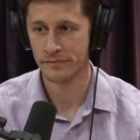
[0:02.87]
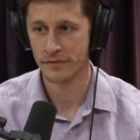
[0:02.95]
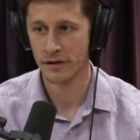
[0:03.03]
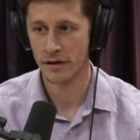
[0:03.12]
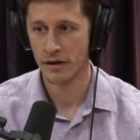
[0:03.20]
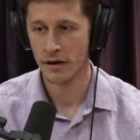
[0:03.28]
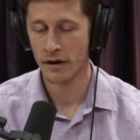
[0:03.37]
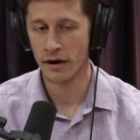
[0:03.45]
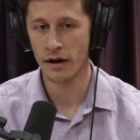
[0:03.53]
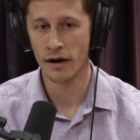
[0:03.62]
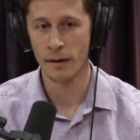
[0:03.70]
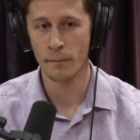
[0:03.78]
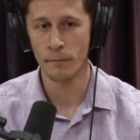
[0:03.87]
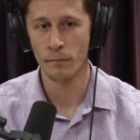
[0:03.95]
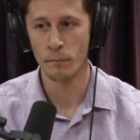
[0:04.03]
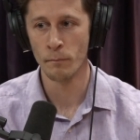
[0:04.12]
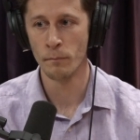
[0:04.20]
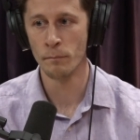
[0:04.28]
Mm-hmm.
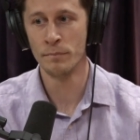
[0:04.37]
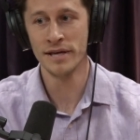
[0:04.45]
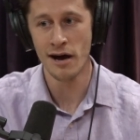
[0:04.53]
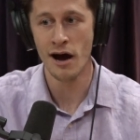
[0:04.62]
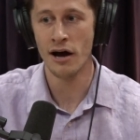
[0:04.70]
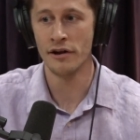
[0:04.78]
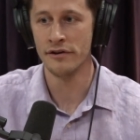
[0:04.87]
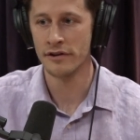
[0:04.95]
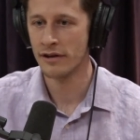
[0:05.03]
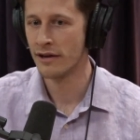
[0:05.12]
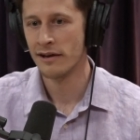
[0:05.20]
Um, beyond